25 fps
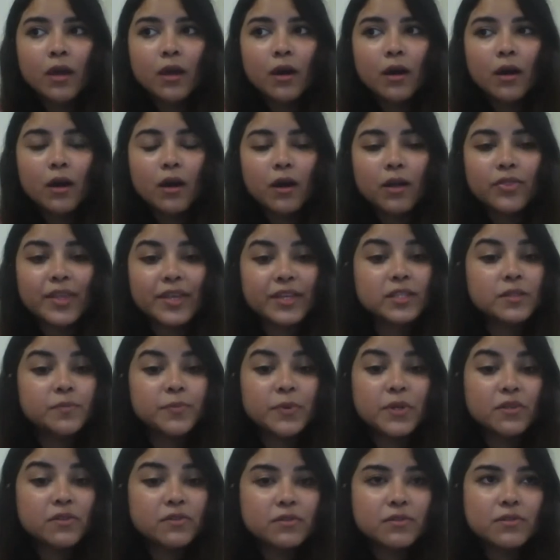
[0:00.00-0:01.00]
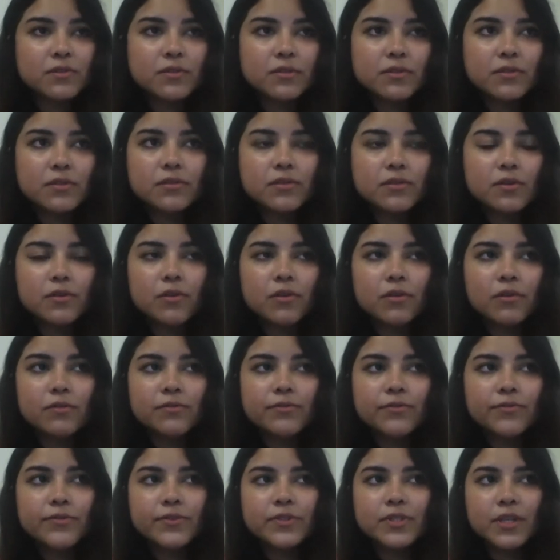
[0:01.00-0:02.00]
The experiences
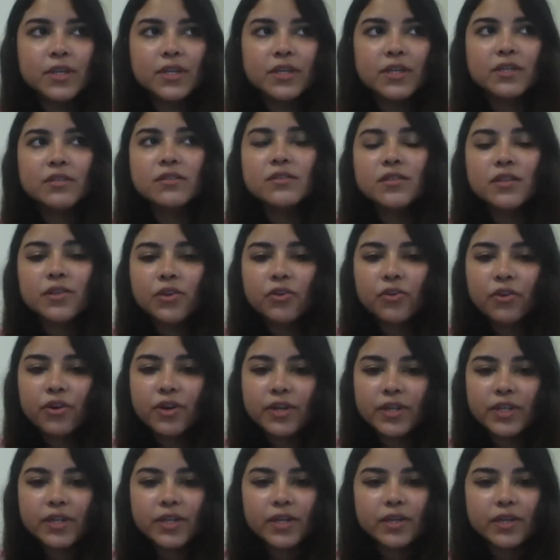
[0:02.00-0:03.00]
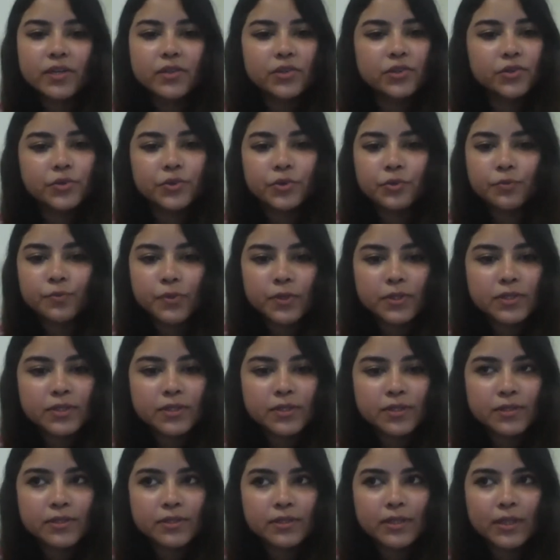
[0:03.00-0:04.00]
of, say, insecurity continue to
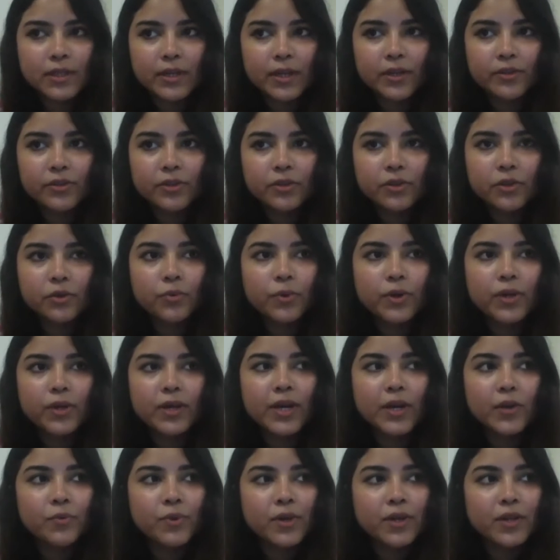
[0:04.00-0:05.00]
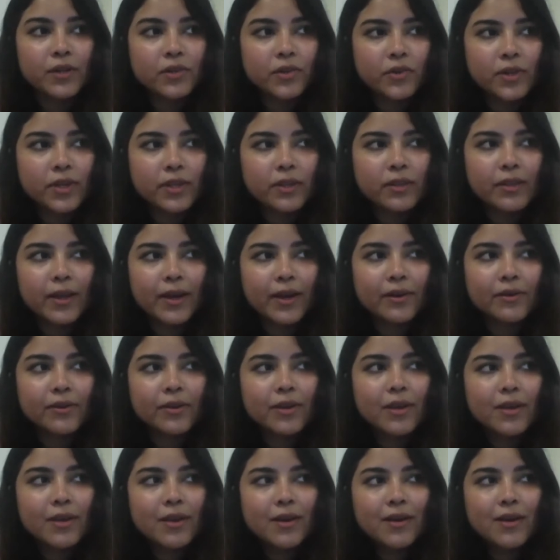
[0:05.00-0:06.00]
persist. And I think you and I will agree that
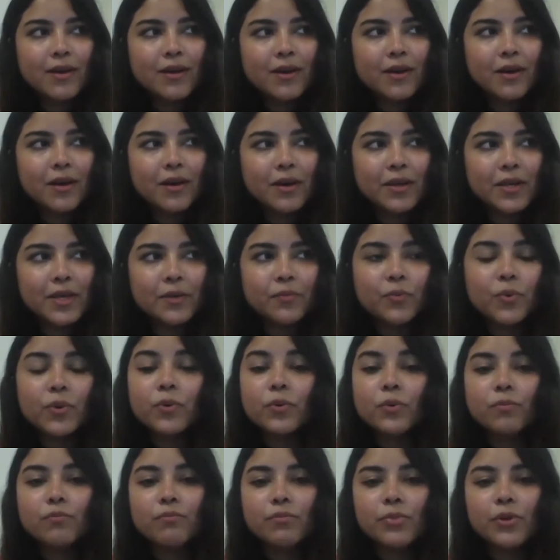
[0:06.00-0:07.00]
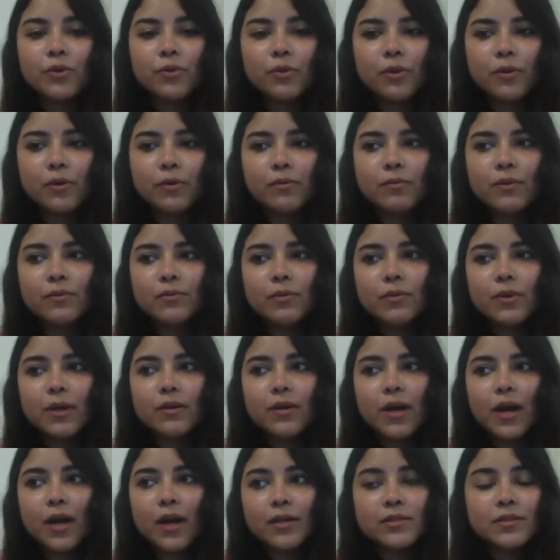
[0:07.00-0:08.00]
even, you know,
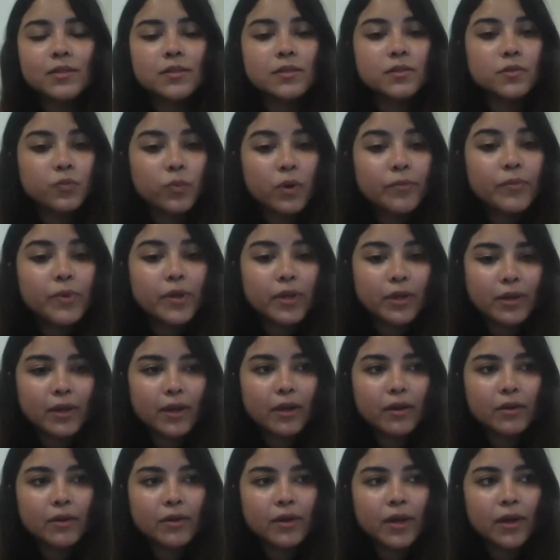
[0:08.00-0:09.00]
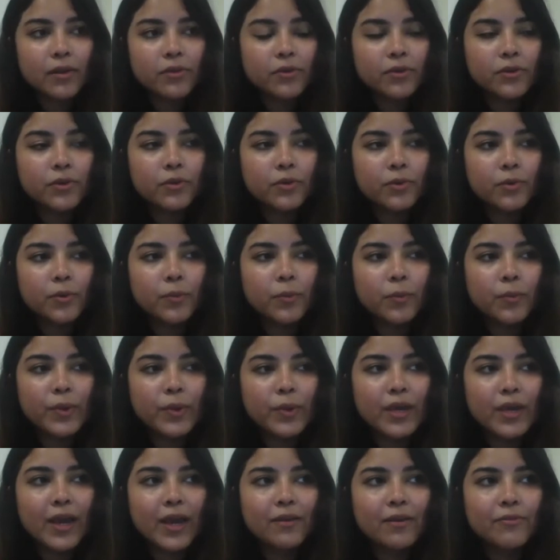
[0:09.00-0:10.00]
us as women, rather, you know,
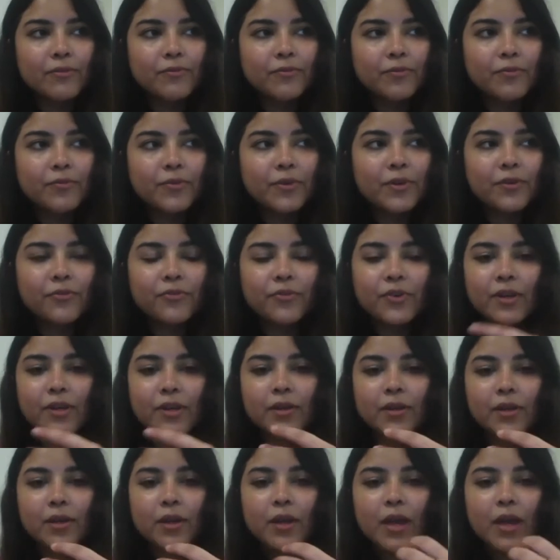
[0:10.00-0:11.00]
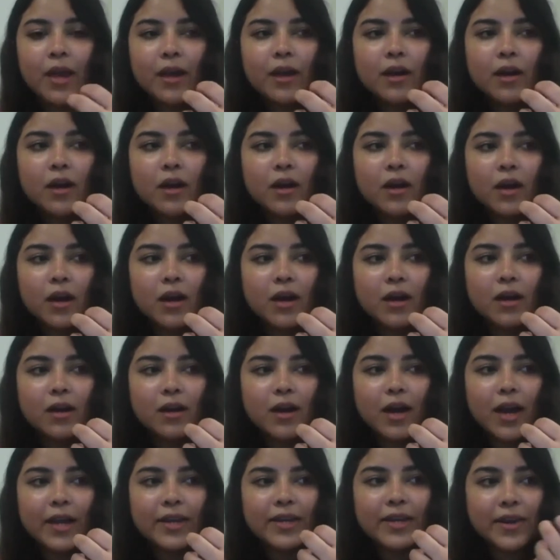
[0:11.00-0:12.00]
we have different
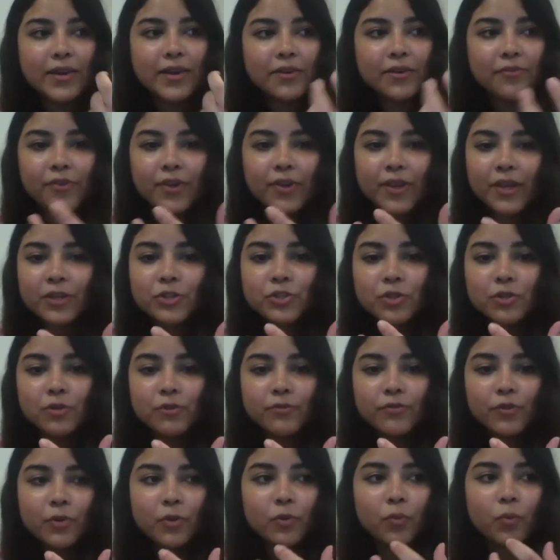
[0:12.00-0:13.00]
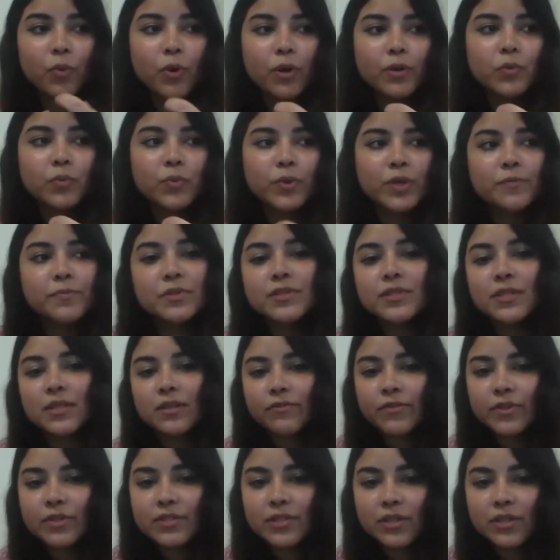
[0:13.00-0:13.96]
identification of, you know, what we perceive as